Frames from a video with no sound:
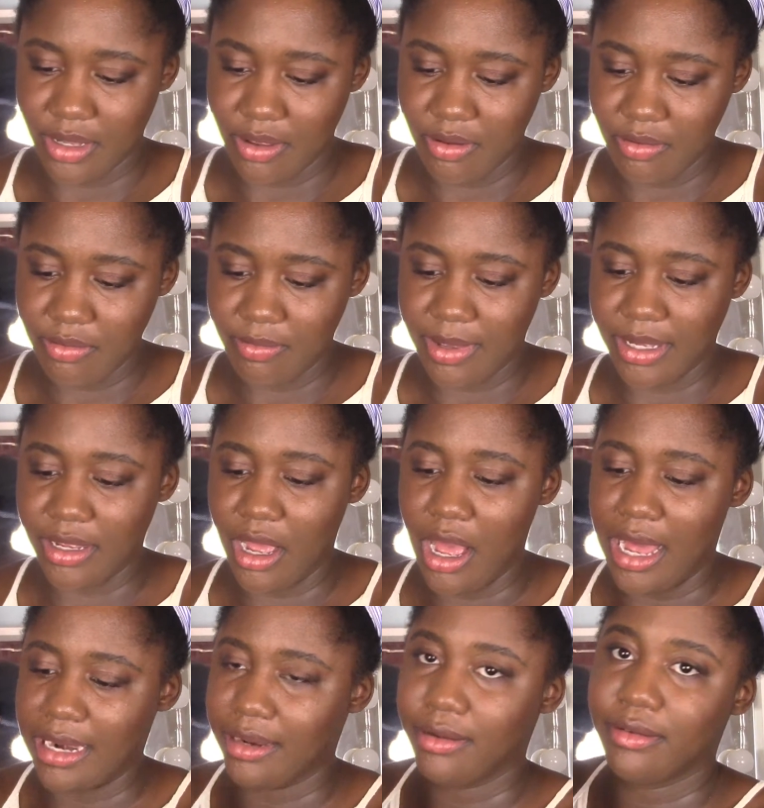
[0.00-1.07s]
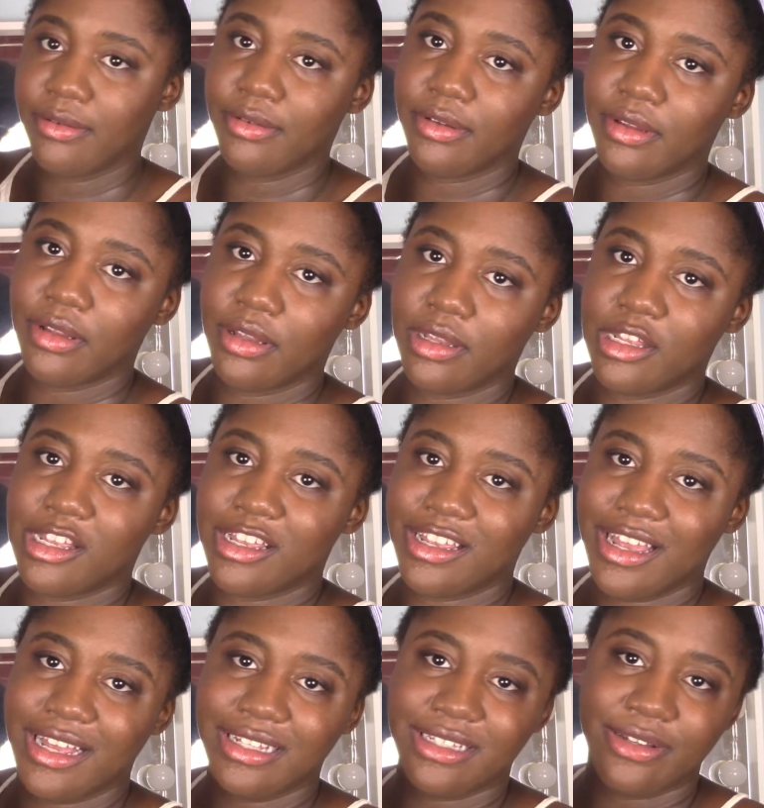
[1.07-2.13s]
Oh my god.
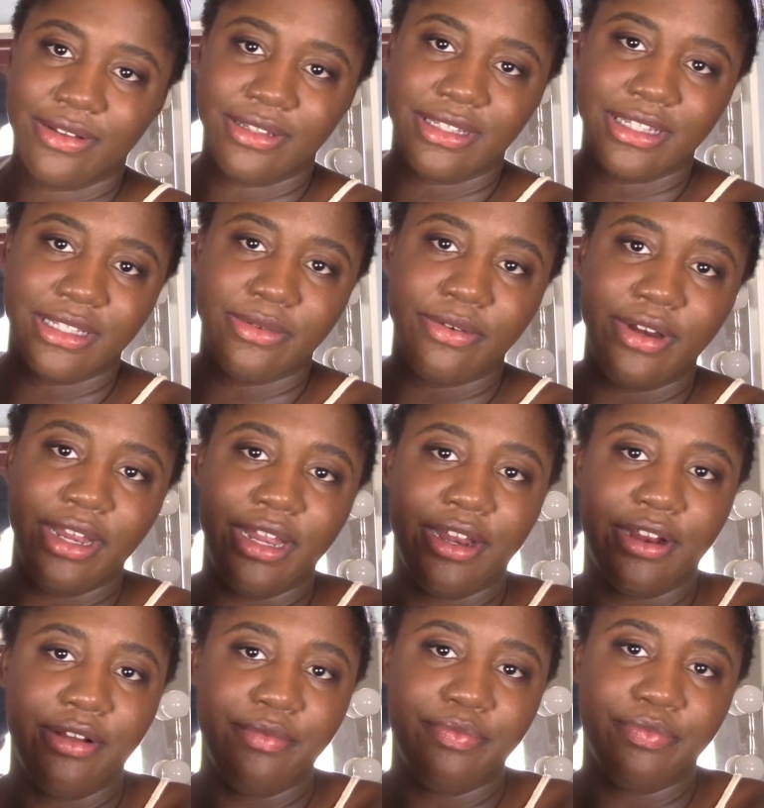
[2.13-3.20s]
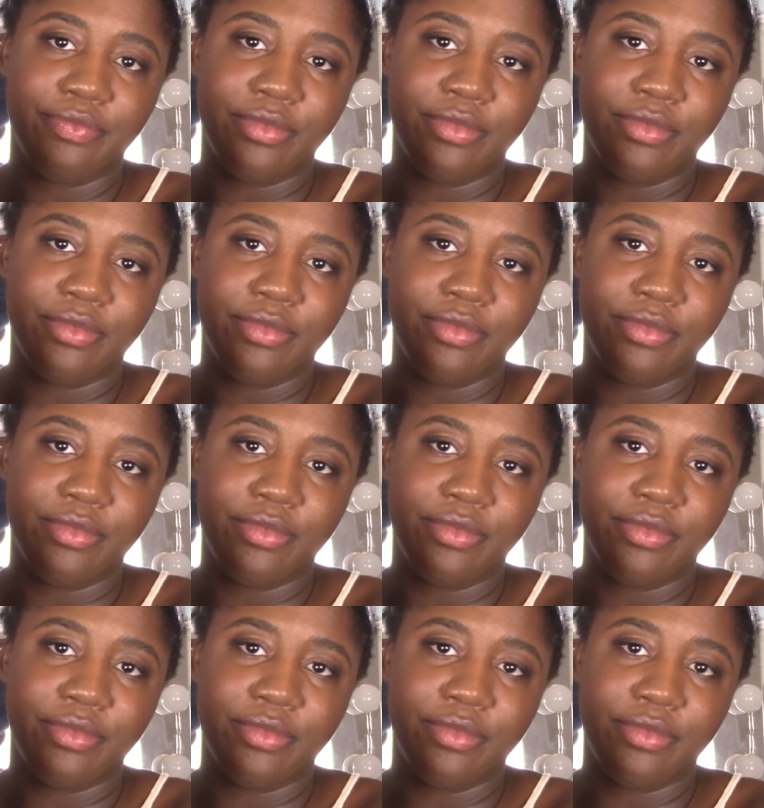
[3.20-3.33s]
Yeah, so it's this one right here.